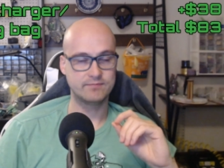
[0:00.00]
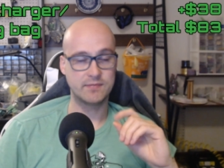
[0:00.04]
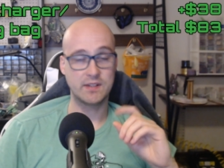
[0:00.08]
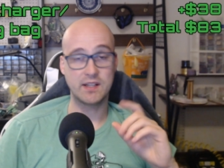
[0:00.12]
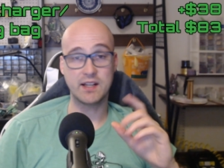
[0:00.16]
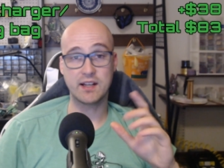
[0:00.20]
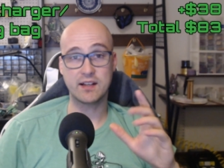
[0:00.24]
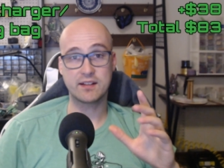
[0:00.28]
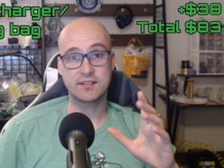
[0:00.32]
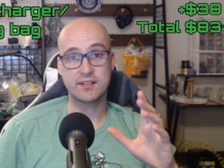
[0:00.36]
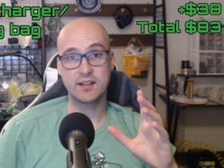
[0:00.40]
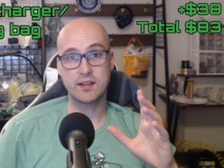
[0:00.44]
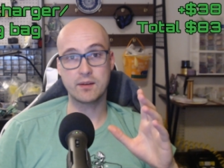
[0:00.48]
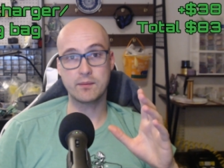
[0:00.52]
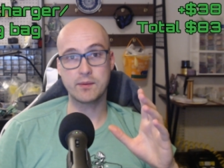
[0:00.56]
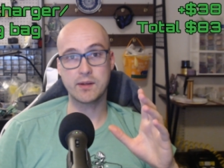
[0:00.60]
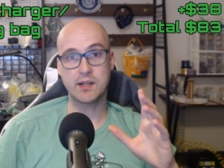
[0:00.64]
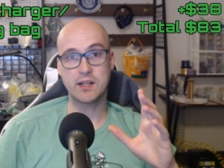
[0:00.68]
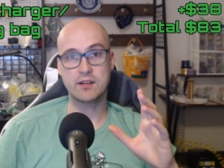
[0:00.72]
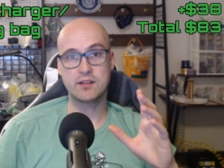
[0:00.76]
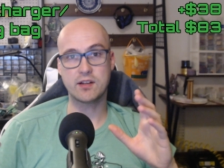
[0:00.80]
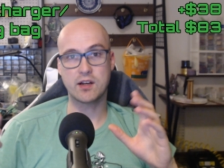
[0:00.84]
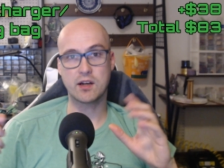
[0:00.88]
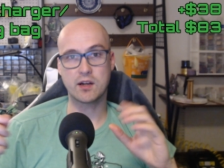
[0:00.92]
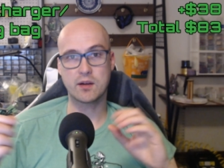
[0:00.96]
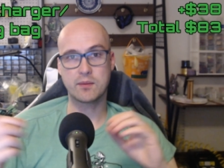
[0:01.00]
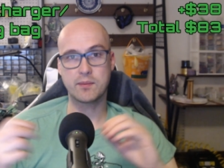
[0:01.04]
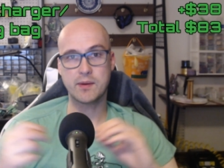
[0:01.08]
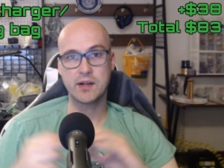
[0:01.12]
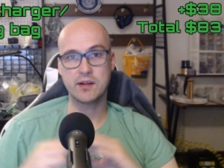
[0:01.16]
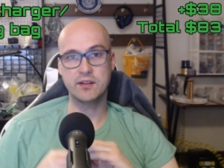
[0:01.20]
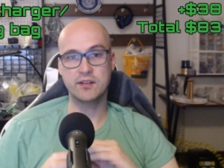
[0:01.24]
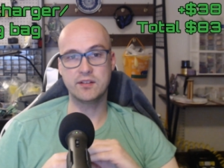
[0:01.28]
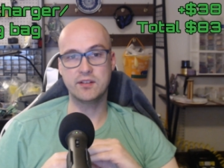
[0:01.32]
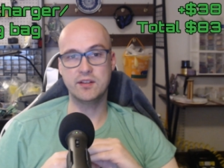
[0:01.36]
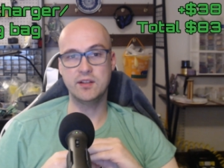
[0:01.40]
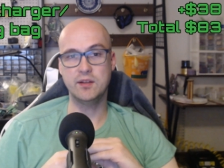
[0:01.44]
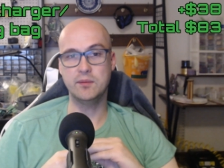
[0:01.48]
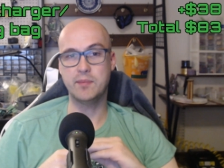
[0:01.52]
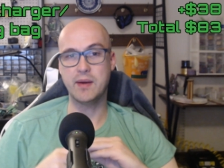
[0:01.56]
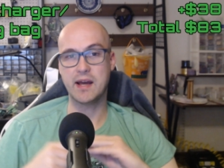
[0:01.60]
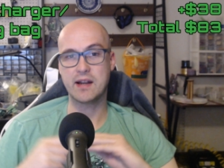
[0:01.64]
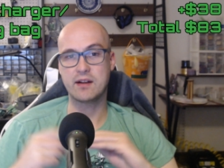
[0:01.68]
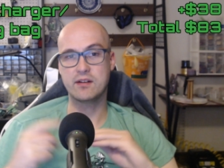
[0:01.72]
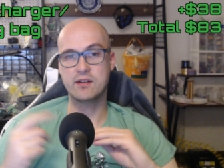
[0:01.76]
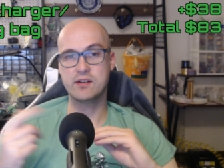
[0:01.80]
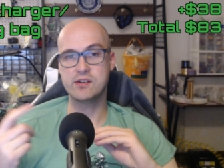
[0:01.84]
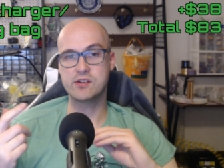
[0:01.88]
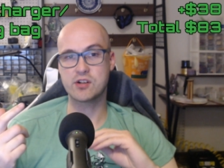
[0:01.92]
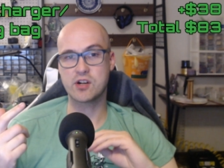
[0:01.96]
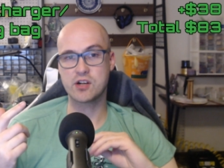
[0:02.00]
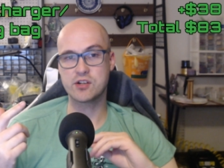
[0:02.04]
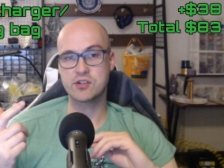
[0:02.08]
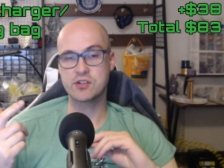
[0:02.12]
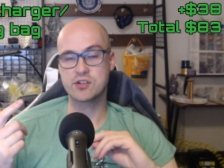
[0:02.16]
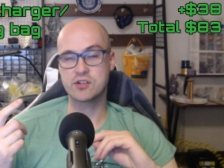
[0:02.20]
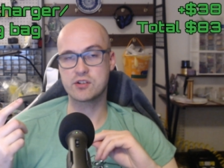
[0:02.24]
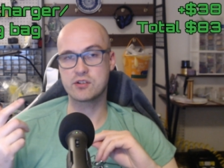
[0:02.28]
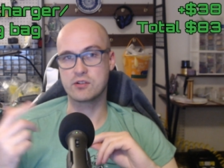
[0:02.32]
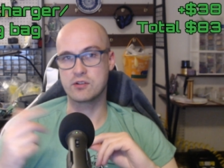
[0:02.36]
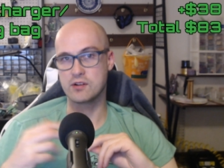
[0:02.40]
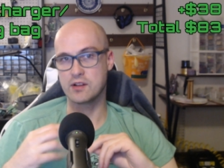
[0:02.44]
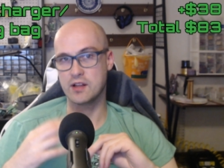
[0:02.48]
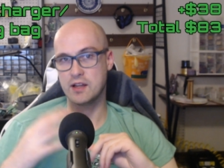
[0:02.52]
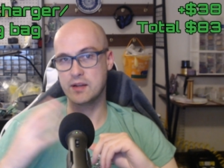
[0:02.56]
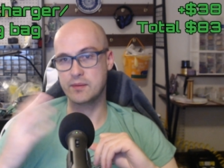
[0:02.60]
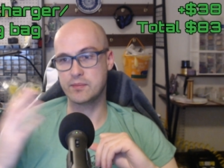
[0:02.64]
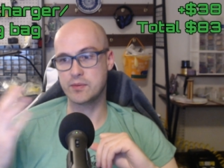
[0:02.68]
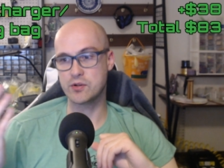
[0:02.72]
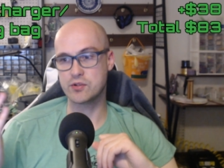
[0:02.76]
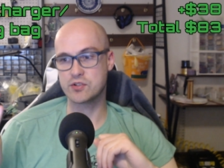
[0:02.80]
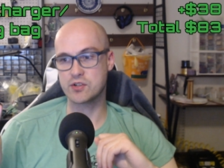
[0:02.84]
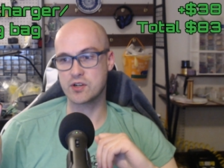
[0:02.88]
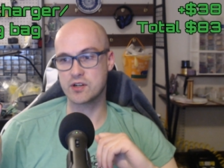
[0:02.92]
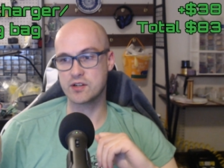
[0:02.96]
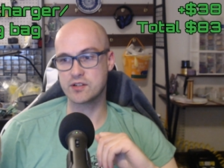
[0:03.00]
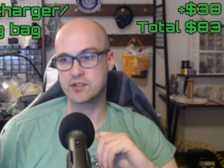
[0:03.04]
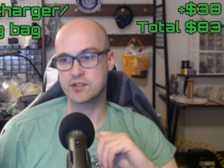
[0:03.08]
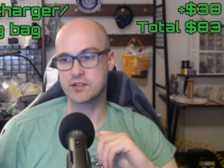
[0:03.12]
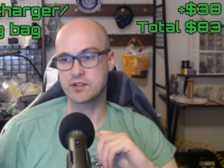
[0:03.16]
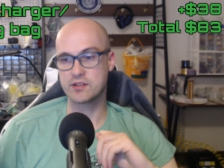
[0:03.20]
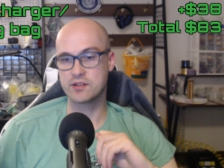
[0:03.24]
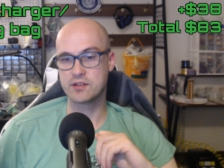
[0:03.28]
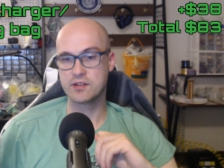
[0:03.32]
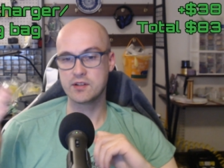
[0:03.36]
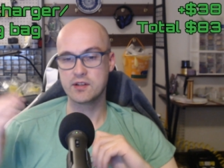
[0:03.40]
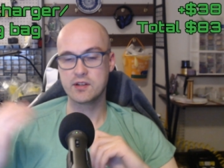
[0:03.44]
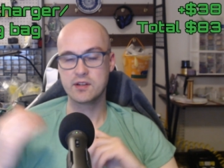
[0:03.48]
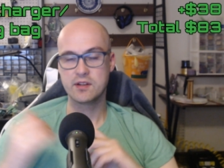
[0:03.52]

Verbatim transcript: The next thing I'm going to talk about is the battery charger or LiPo charger.